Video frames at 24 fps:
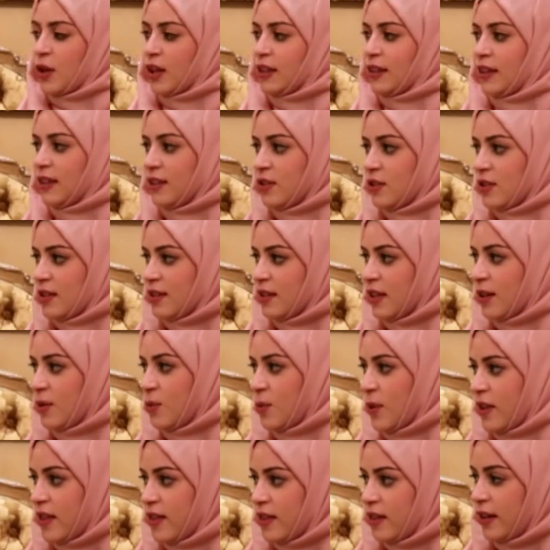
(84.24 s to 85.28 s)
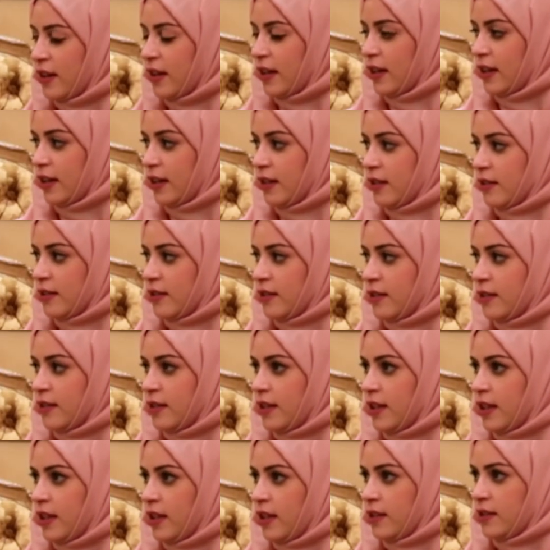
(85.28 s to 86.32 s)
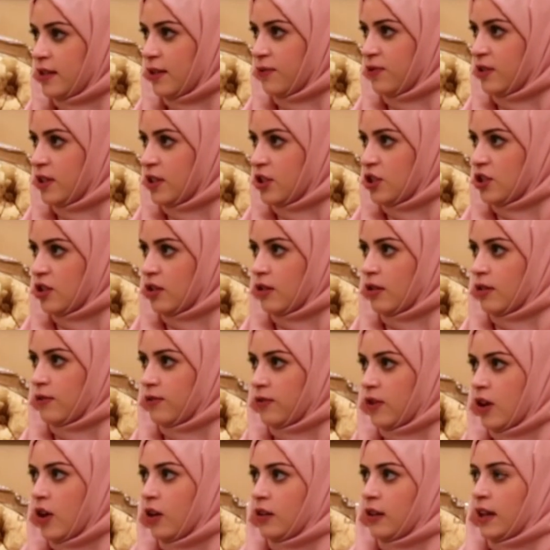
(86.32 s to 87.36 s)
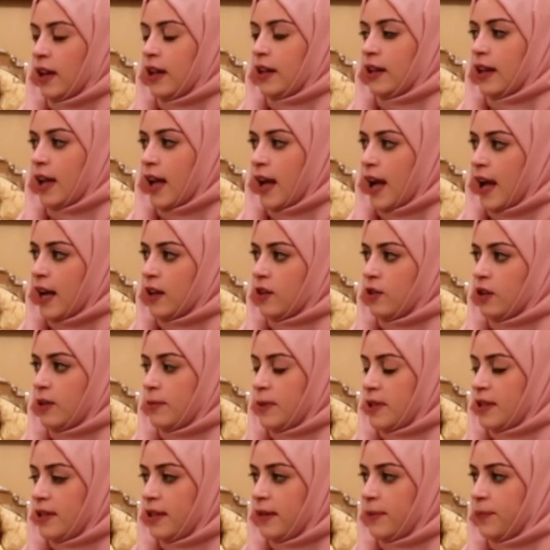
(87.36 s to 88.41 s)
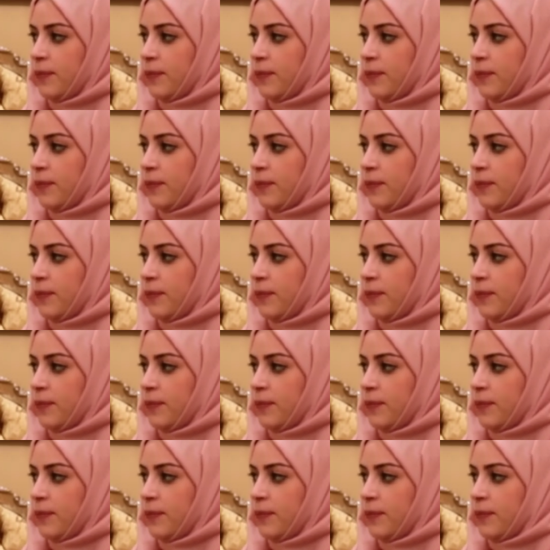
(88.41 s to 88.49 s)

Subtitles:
I'd like to start with the definition of online anonymity.